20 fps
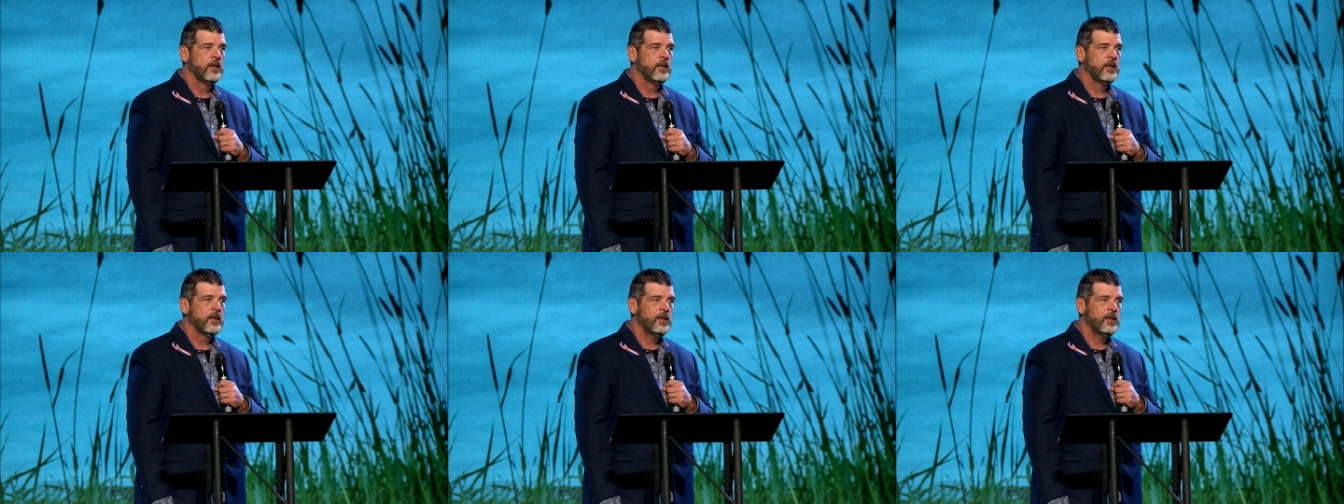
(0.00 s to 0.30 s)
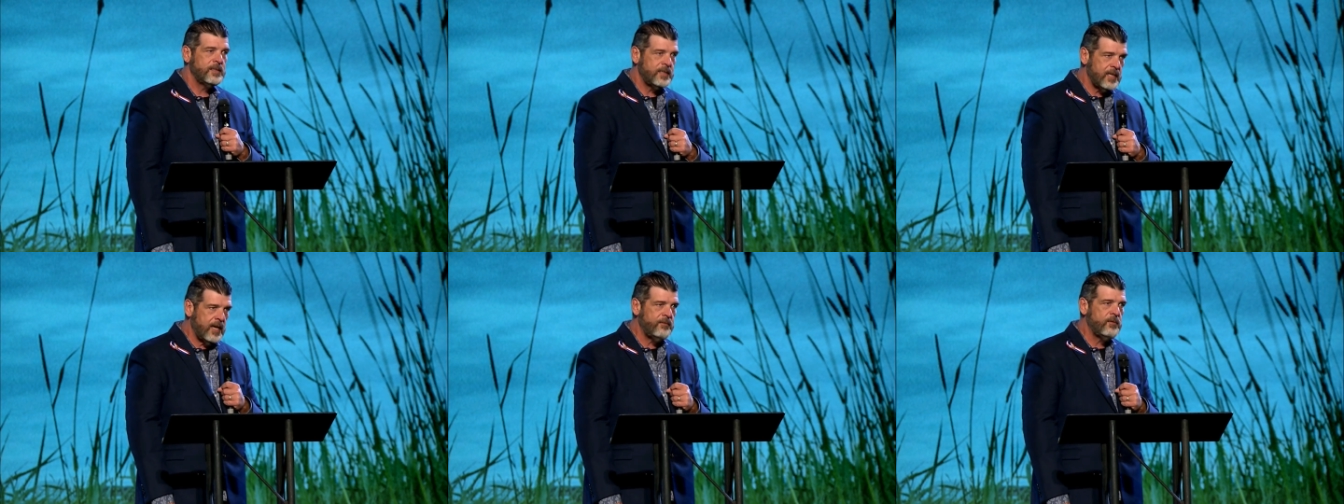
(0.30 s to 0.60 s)
The
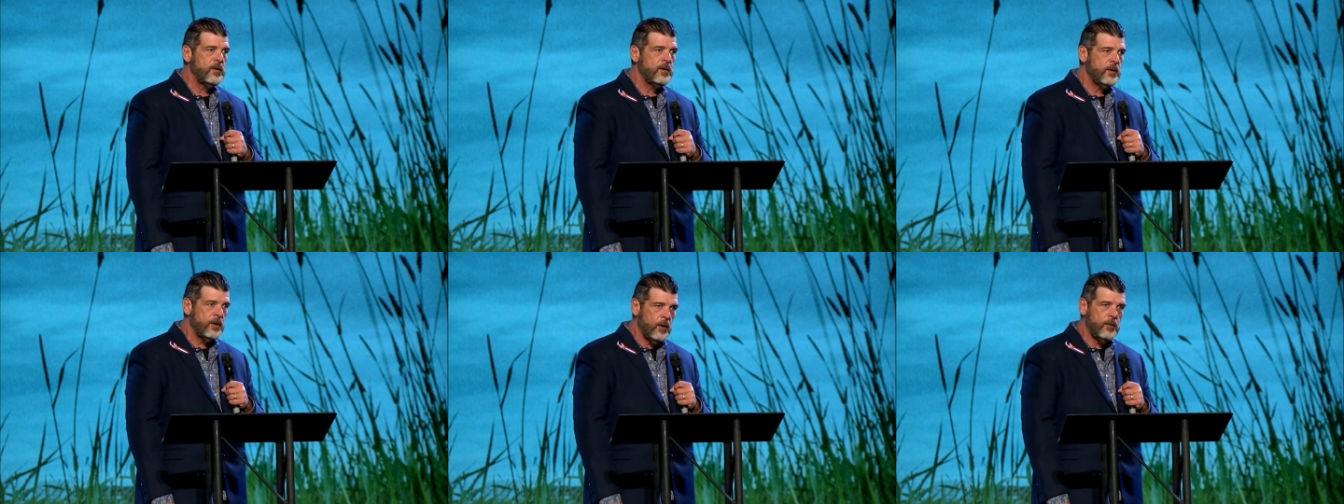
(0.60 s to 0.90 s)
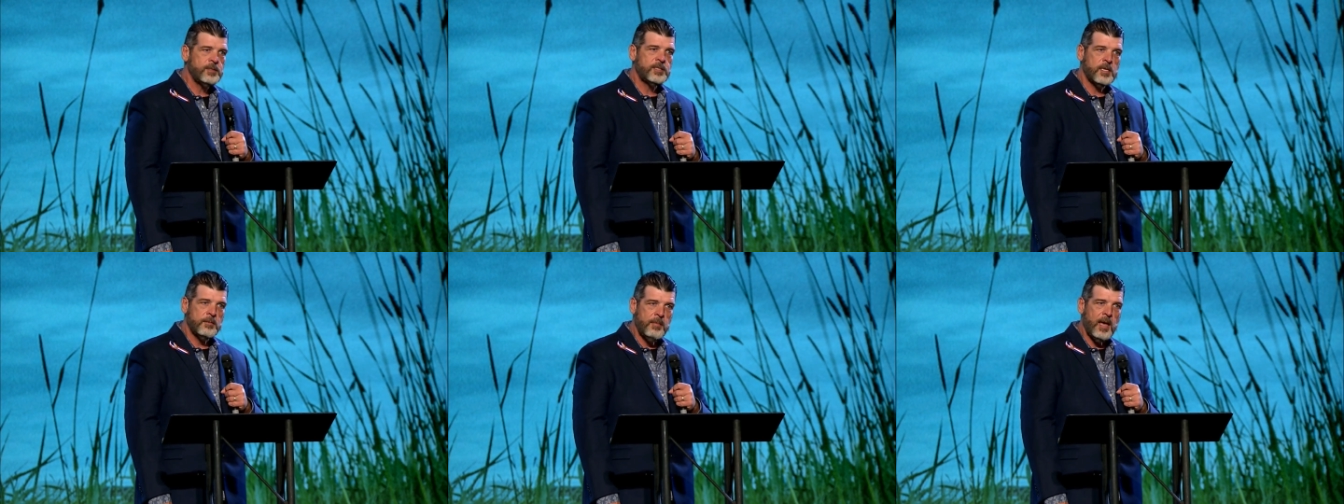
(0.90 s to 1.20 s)
devil
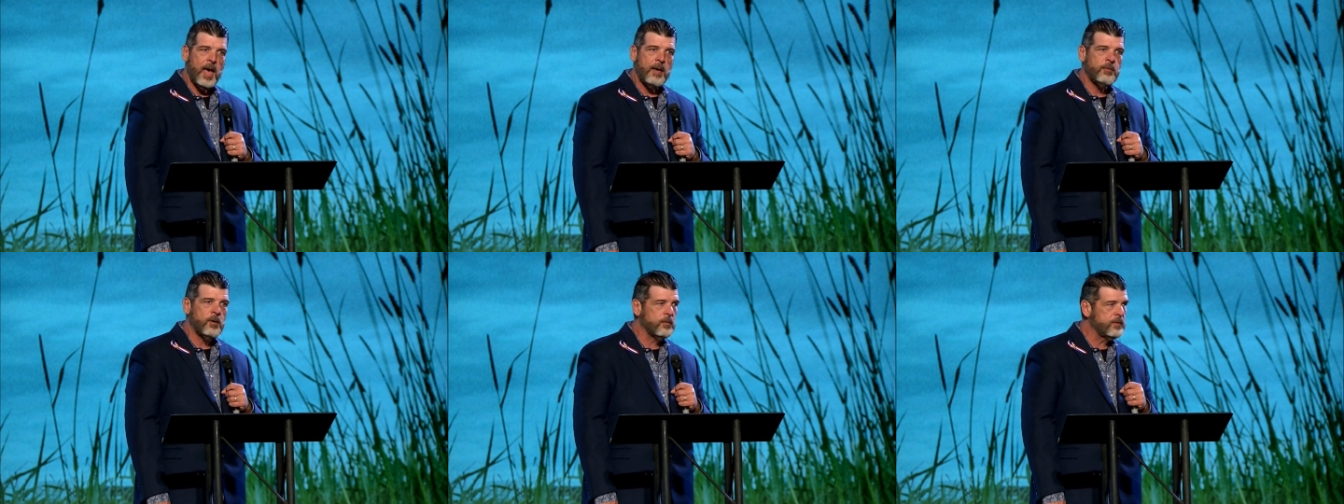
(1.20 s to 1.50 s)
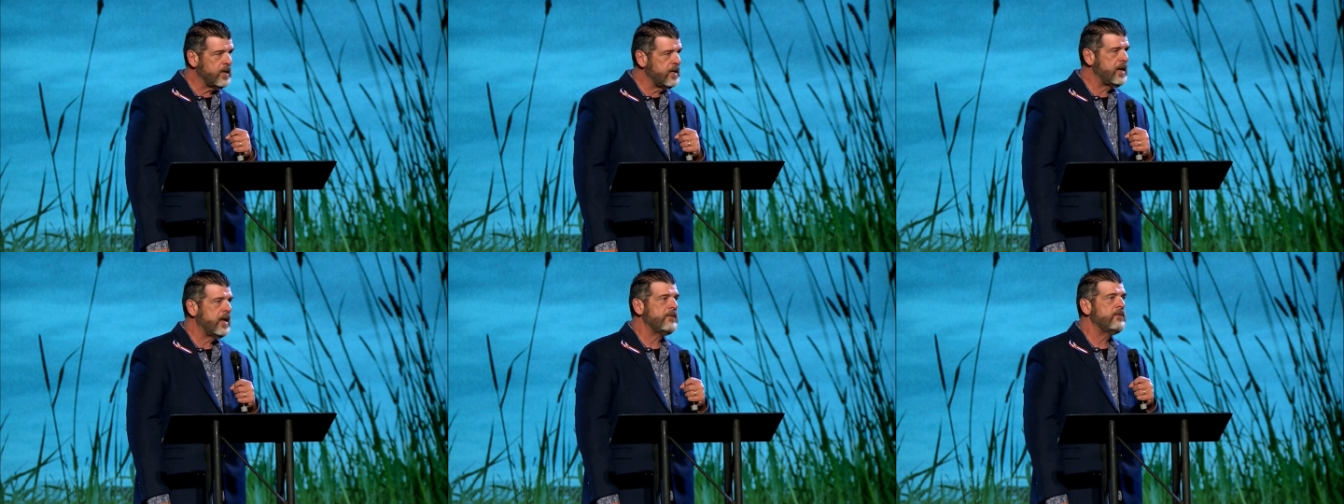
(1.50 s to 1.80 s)
knows the Bible. The
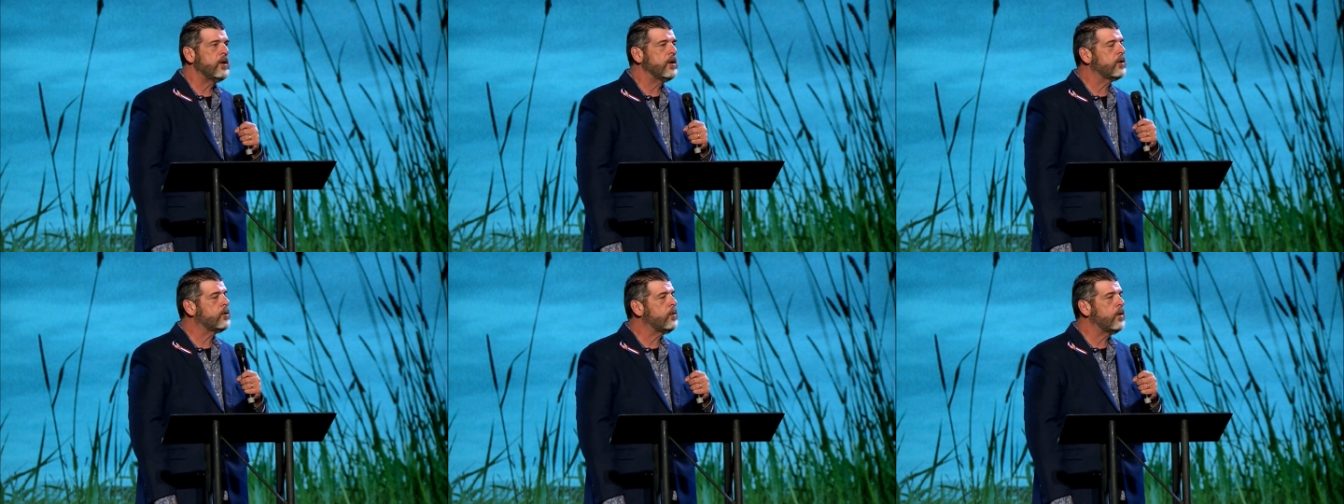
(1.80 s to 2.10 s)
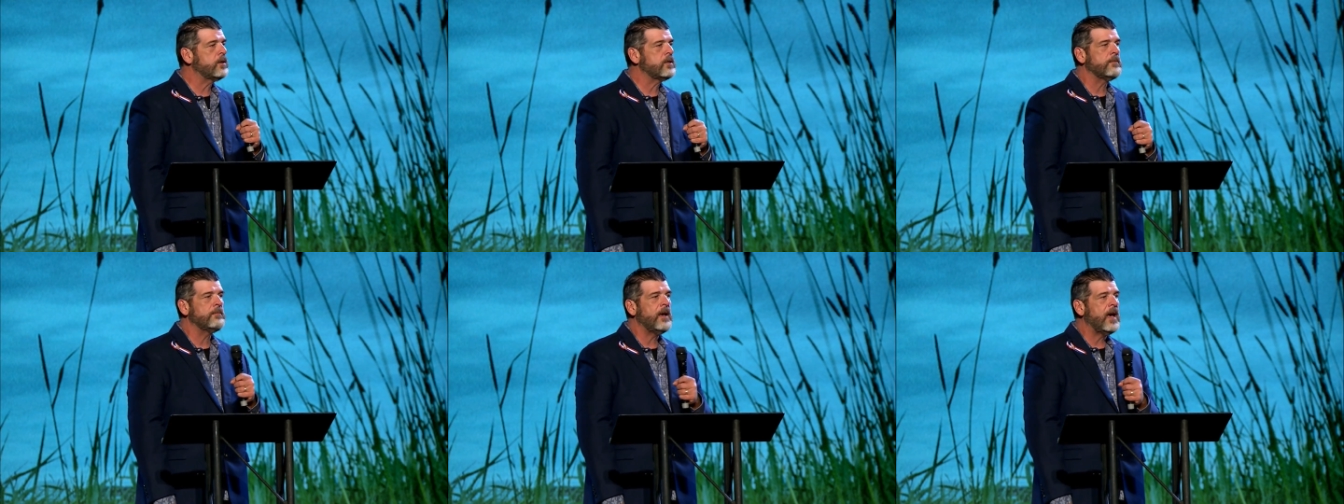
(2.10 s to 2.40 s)
devil will quote
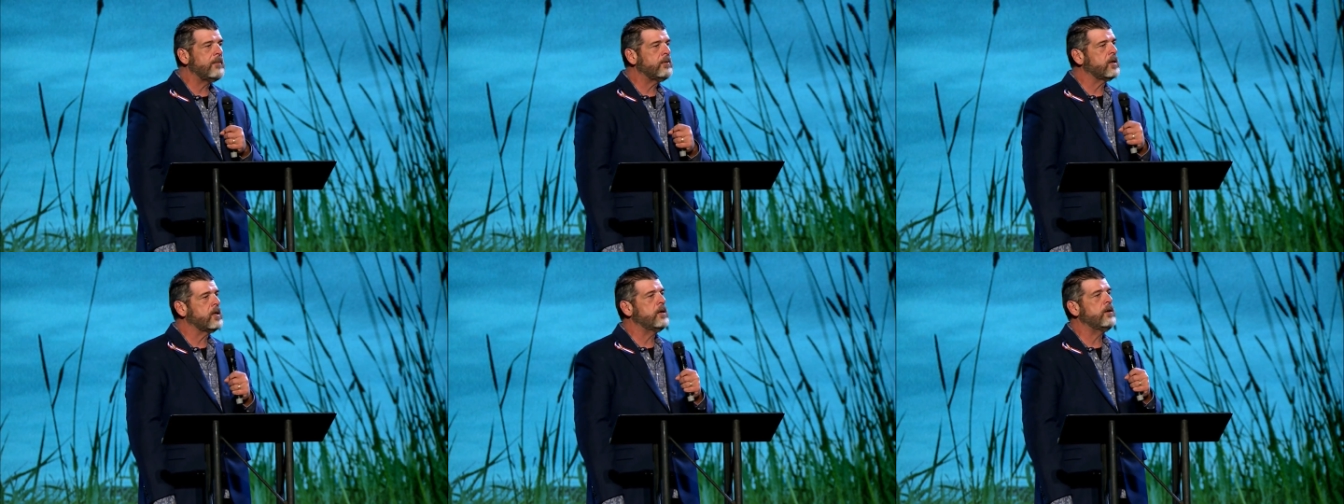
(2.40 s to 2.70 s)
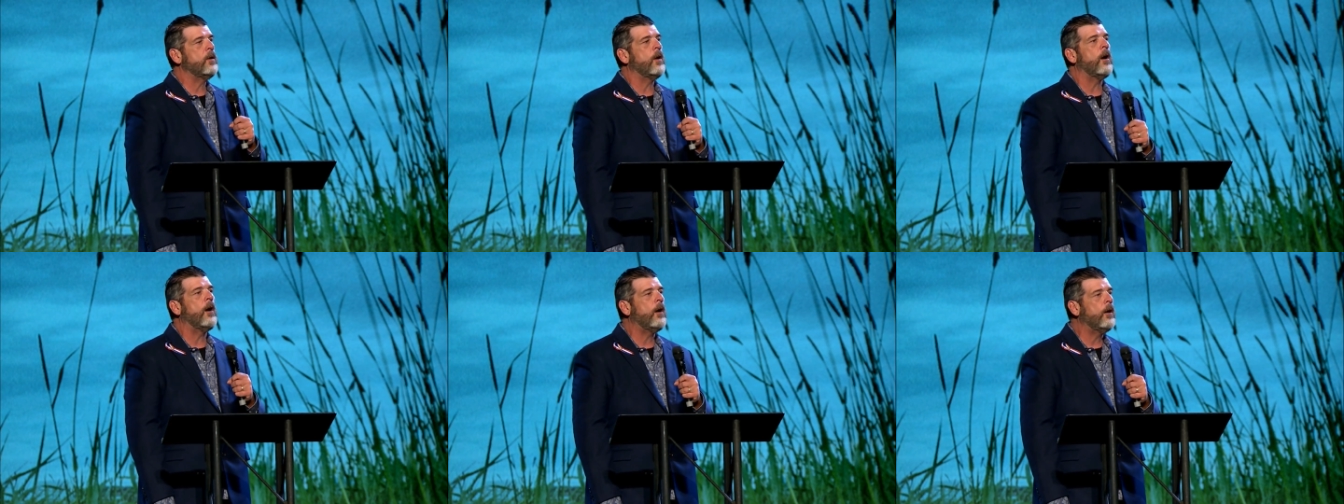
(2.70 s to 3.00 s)
the Bible to you
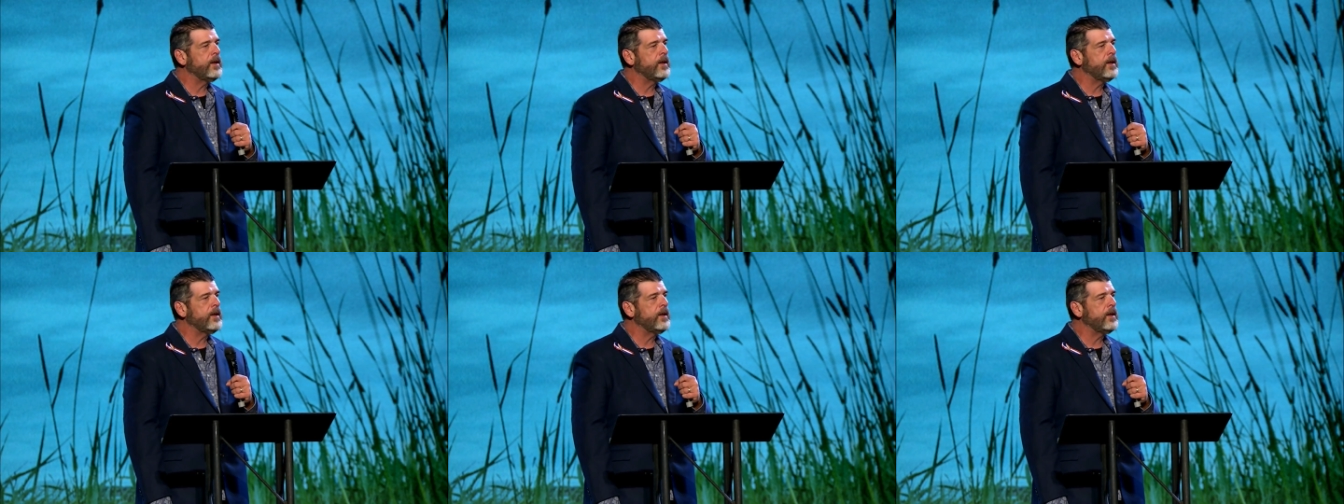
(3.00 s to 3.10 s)
all